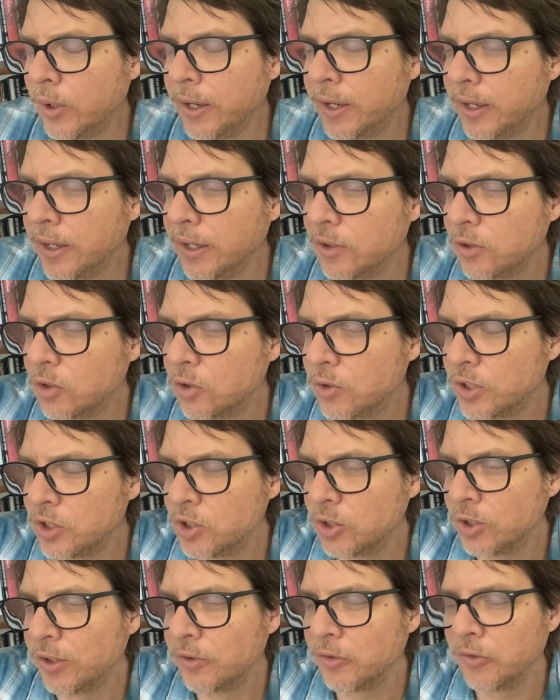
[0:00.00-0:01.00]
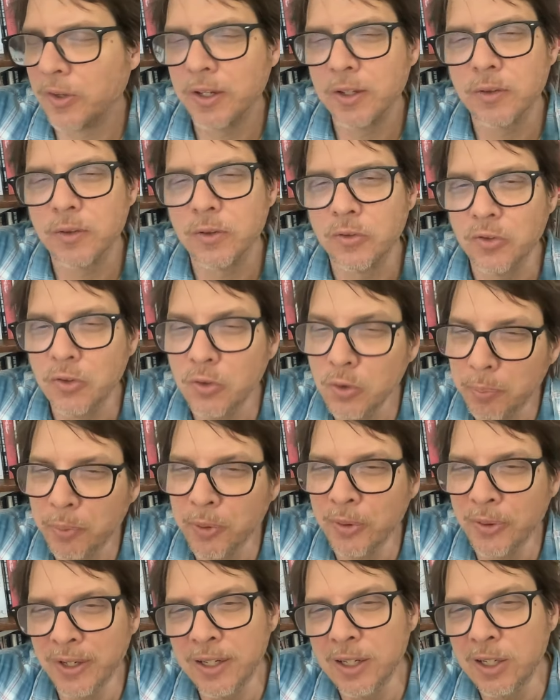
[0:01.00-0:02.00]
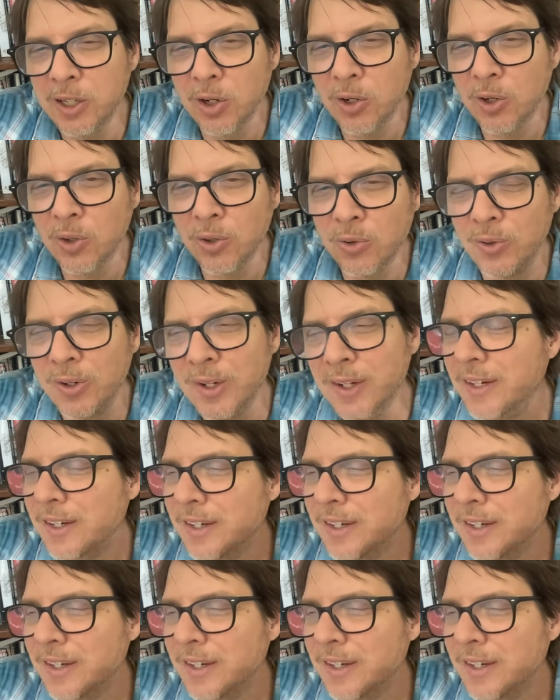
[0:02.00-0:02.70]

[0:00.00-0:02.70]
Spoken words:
and Krishna as like the super ego,